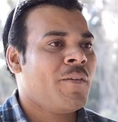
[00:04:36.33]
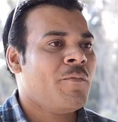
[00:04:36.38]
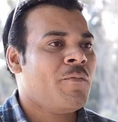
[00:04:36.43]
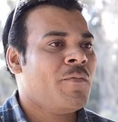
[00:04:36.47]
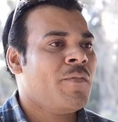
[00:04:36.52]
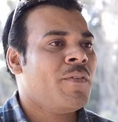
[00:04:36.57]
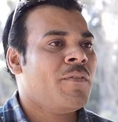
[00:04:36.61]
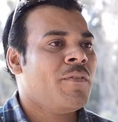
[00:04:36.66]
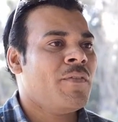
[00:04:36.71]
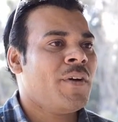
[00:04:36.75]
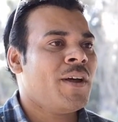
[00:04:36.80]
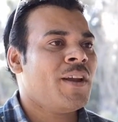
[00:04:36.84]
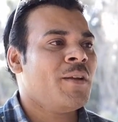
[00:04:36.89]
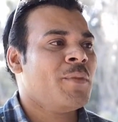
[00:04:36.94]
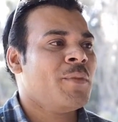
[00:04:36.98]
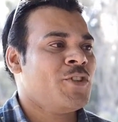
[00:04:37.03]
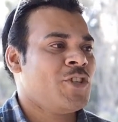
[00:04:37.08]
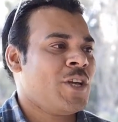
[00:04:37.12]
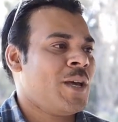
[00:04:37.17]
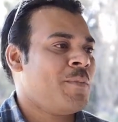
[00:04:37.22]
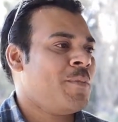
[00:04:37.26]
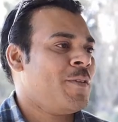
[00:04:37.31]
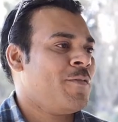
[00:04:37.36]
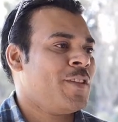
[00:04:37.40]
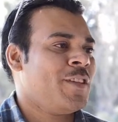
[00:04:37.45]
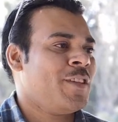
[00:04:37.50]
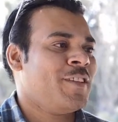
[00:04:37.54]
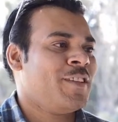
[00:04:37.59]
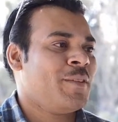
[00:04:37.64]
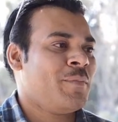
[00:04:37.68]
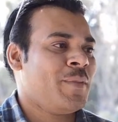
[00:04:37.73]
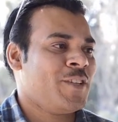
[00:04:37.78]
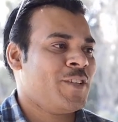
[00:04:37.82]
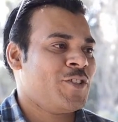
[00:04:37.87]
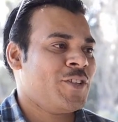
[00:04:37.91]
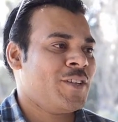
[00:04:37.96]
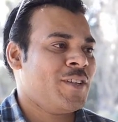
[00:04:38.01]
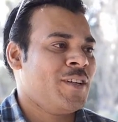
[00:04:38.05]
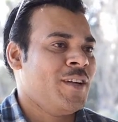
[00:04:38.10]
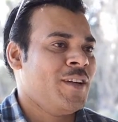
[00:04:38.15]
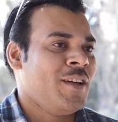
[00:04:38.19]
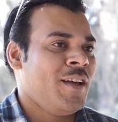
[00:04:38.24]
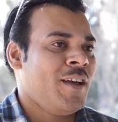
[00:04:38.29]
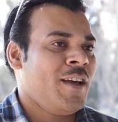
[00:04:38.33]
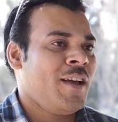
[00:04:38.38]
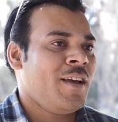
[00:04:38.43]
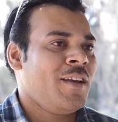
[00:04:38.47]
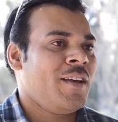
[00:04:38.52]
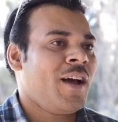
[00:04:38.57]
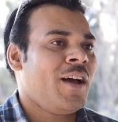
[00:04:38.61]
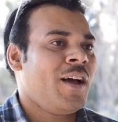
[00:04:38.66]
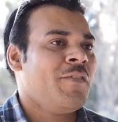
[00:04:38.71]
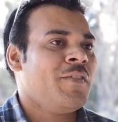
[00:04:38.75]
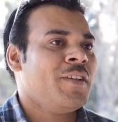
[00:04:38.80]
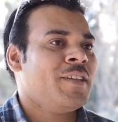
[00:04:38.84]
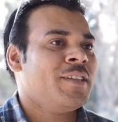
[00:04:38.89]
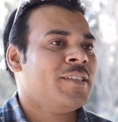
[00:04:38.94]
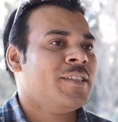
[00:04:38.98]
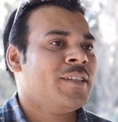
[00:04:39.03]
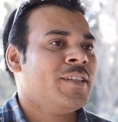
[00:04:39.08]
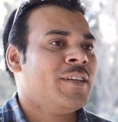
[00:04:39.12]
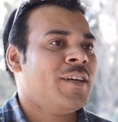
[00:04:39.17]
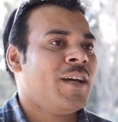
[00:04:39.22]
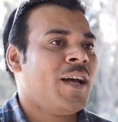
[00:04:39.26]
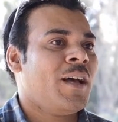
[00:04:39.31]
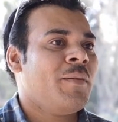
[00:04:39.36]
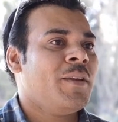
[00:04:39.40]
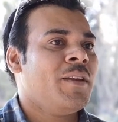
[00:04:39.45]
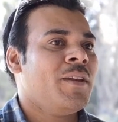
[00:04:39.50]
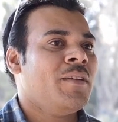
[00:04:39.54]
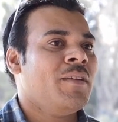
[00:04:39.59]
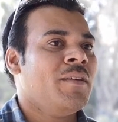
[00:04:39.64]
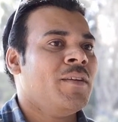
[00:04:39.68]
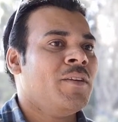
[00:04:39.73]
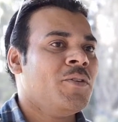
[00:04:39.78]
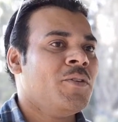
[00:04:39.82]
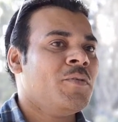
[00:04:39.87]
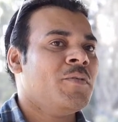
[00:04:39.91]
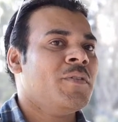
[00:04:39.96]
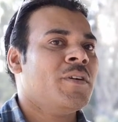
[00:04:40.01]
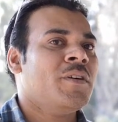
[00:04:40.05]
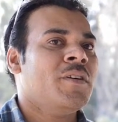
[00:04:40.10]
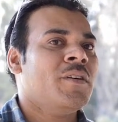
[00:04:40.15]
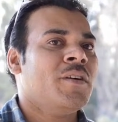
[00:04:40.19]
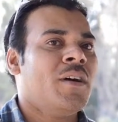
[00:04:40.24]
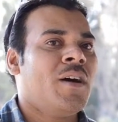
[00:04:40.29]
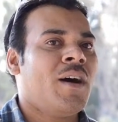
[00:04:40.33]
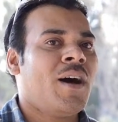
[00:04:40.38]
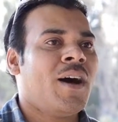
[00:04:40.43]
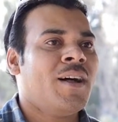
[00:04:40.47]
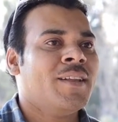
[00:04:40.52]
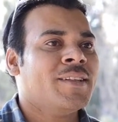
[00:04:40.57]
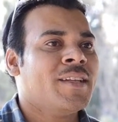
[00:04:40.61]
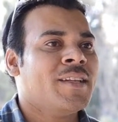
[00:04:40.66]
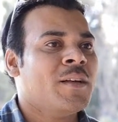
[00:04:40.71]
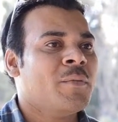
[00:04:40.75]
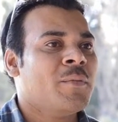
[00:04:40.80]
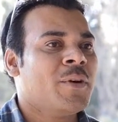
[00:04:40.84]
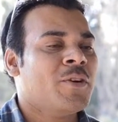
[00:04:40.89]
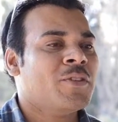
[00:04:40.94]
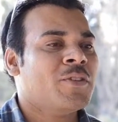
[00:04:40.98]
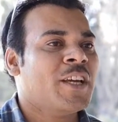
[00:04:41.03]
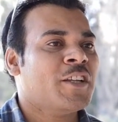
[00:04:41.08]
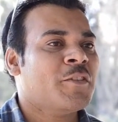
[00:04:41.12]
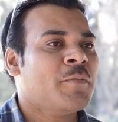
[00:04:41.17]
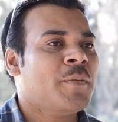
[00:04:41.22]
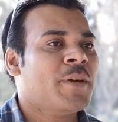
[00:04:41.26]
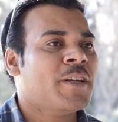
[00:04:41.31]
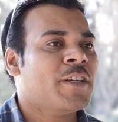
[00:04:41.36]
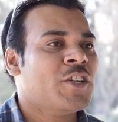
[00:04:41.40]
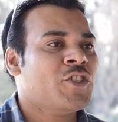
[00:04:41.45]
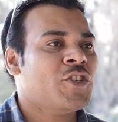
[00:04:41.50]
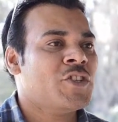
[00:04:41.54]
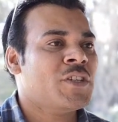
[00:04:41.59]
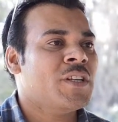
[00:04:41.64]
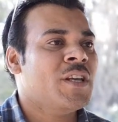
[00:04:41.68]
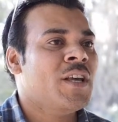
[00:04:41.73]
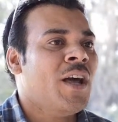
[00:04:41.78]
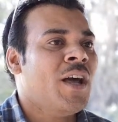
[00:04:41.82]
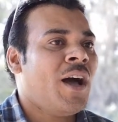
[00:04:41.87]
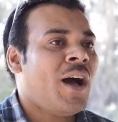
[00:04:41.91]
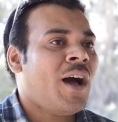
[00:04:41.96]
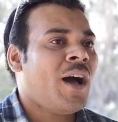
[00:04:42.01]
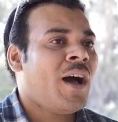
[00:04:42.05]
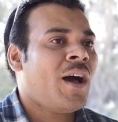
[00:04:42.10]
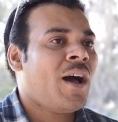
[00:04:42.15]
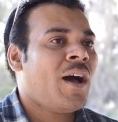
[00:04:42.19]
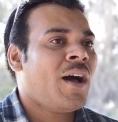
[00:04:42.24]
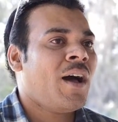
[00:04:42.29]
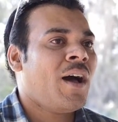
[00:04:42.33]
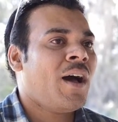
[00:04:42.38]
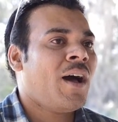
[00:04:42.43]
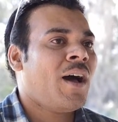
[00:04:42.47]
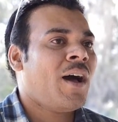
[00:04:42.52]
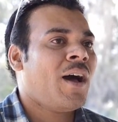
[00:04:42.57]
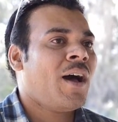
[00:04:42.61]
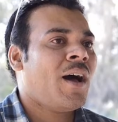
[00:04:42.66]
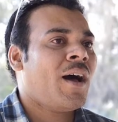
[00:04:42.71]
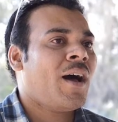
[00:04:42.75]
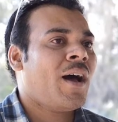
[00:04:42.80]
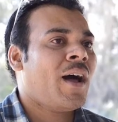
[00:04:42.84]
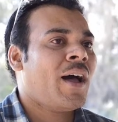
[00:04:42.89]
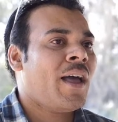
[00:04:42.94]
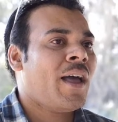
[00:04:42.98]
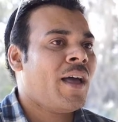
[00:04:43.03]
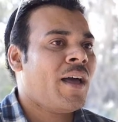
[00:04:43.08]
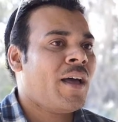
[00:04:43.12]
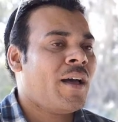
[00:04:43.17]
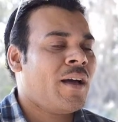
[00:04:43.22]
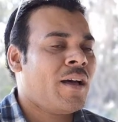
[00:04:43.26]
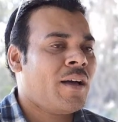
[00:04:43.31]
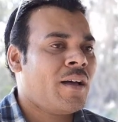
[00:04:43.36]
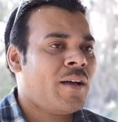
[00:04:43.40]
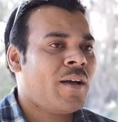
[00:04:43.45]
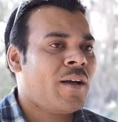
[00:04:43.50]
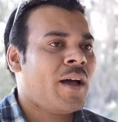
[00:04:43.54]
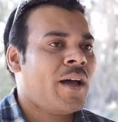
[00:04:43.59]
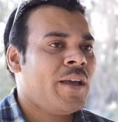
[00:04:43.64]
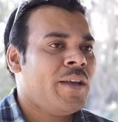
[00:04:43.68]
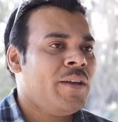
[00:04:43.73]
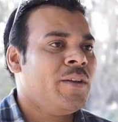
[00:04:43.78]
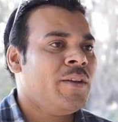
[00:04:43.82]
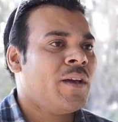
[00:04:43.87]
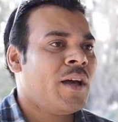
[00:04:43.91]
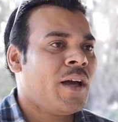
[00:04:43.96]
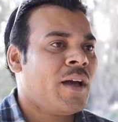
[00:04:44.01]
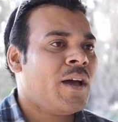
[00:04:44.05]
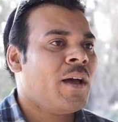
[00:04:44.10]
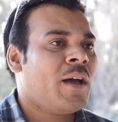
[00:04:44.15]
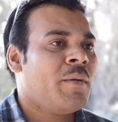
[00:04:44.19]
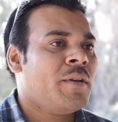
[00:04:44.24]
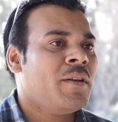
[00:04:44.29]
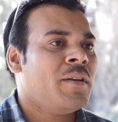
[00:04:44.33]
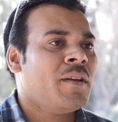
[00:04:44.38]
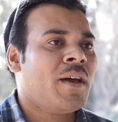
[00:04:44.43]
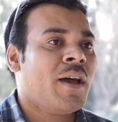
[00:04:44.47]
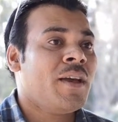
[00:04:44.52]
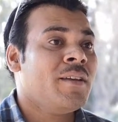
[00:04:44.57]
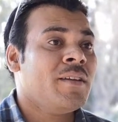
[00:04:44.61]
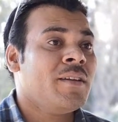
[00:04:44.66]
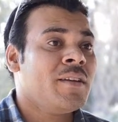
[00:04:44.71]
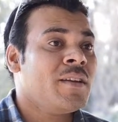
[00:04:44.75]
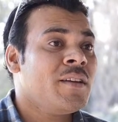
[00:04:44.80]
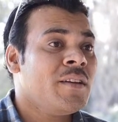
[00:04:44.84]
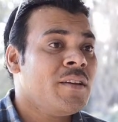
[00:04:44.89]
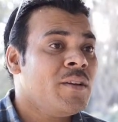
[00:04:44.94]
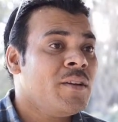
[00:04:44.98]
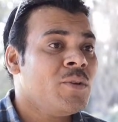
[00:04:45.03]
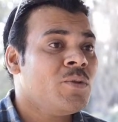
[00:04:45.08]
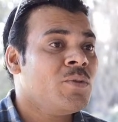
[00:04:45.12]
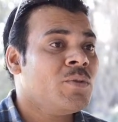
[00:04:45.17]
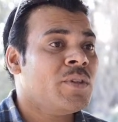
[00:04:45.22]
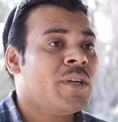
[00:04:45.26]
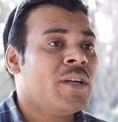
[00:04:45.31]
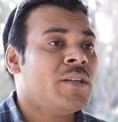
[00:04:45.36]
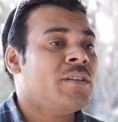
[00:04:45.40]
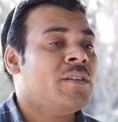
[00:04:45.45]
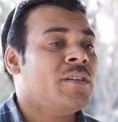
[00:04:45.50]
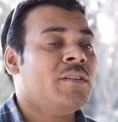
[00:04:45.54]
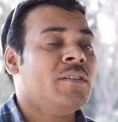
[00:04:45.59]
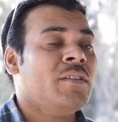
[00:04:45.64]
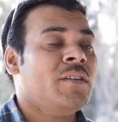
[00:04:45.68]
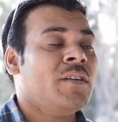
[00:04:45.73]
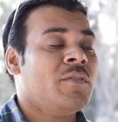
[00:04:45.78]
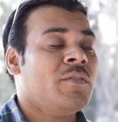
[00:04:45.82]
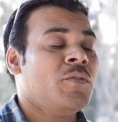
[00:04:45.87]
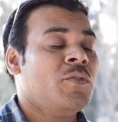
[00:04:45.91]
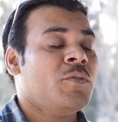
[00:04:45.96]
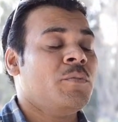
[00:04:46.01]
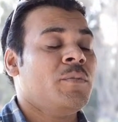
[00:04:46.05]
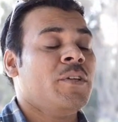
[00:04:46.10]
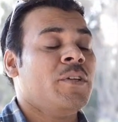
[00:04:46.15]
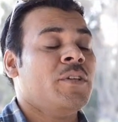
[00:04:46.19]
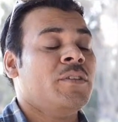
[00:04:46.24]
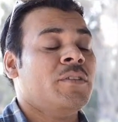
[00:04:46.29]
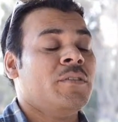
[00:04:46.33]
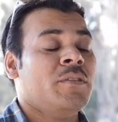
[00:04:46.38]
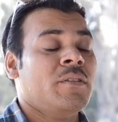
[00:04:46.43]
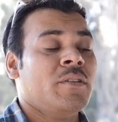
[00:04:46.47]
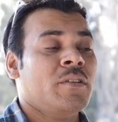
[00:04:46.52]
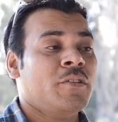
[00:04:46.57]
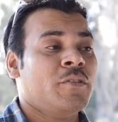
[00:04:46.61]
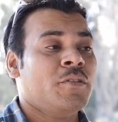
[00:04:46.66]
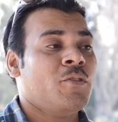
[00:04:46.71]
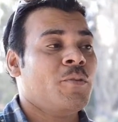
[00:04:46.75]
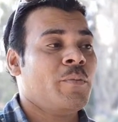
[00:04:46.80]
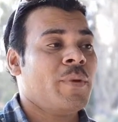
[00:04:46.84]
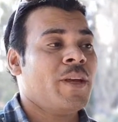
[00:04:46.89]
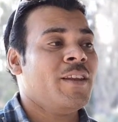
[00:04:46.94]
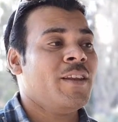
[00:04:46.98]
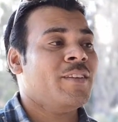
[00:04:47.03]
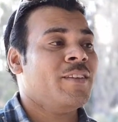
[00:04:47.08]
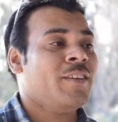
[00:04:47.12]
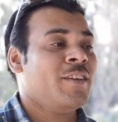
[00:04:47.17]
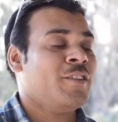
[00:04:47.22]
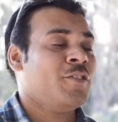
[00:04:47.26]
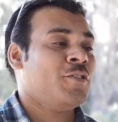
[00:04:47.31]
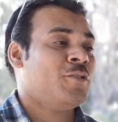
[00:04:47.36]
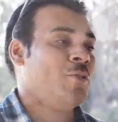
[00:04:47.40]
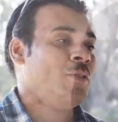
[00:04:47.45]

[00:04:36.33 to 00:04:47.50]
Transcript: very much happy with this semester, and I was I mean, you were asking about the expectation. I didn't knew that there would be so many things to